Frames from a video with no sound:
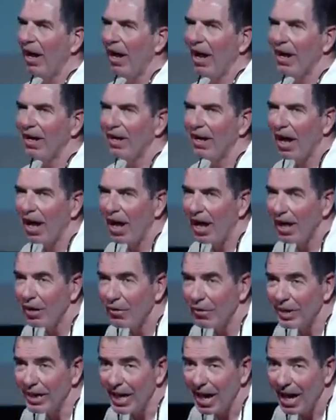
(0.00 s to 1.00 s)
and I
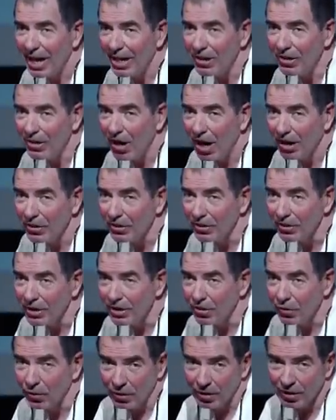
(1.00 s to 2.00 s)
already had a
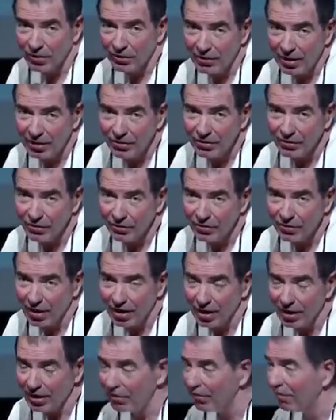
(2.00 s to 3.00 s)
doctorate in organizational
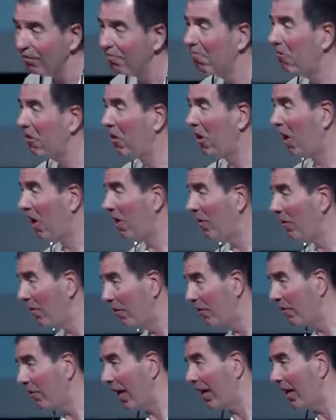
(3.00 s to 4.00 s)
science tons
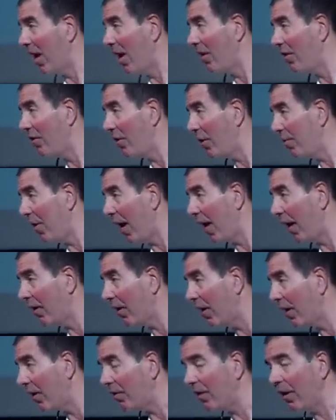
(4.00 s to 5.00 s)
of psychology
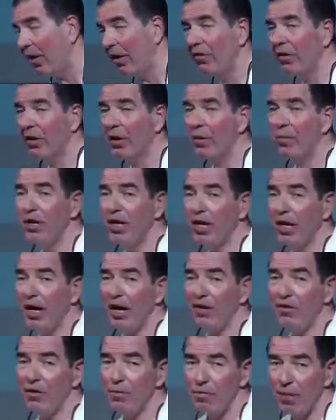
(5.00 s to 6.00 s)
background, tons of
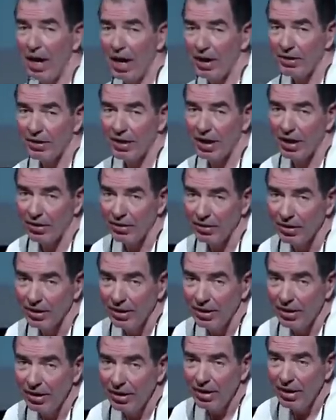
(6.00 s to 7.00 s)
communication background.
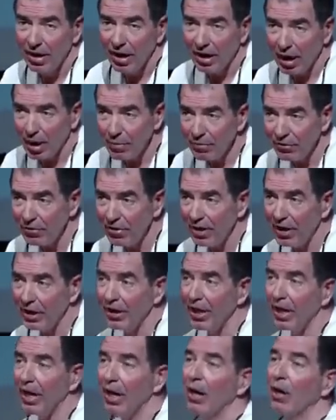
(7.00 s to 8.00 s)
And I'm
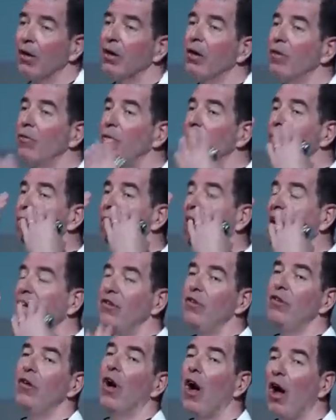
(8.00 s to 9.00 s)
sitting there with my
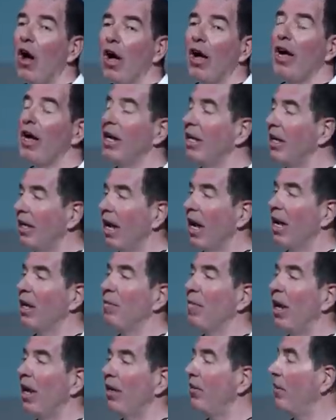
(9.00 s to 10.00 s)
jaw hanging down
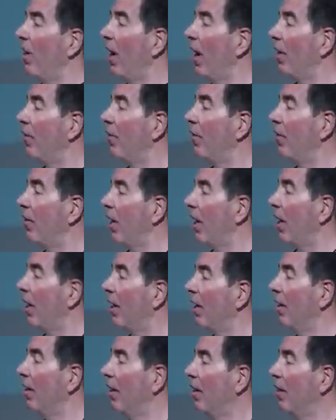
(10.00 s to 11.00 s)
to my chest
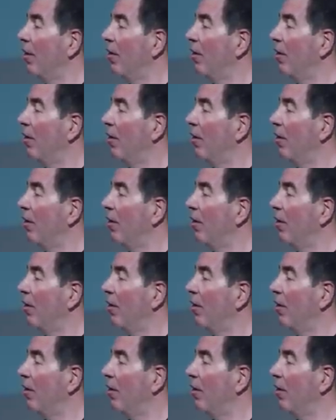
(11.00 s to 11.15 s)
saying,